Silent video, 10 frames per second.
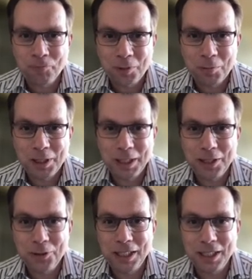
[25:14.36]
but the
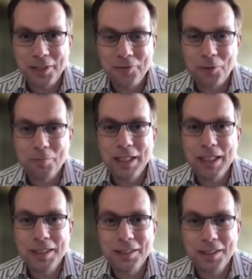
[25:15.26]
interesting thing for me
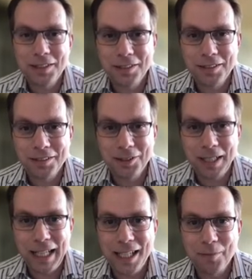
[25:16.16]
is, is this, you know,
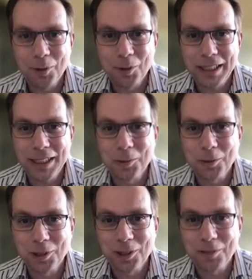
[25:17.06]
the animal equals